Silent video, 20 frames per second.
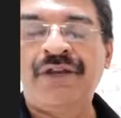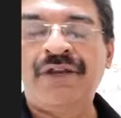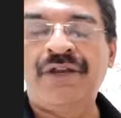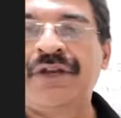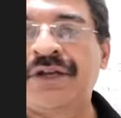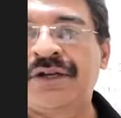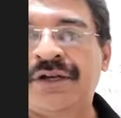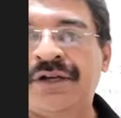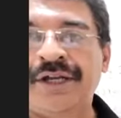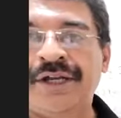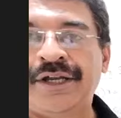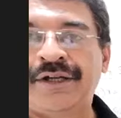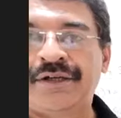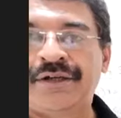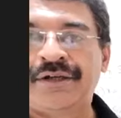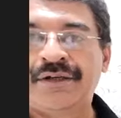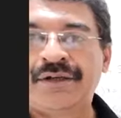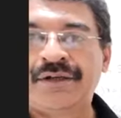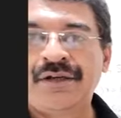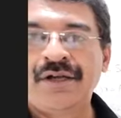very clear.
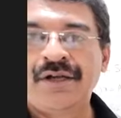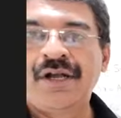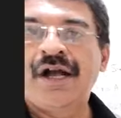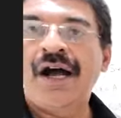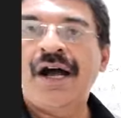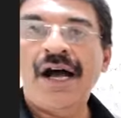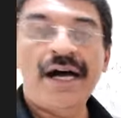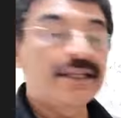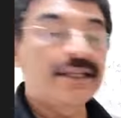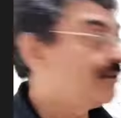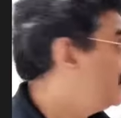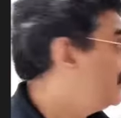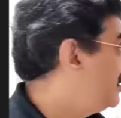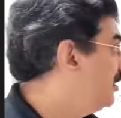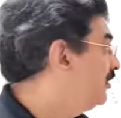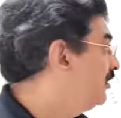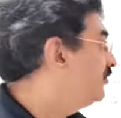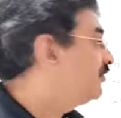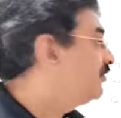Otherwise,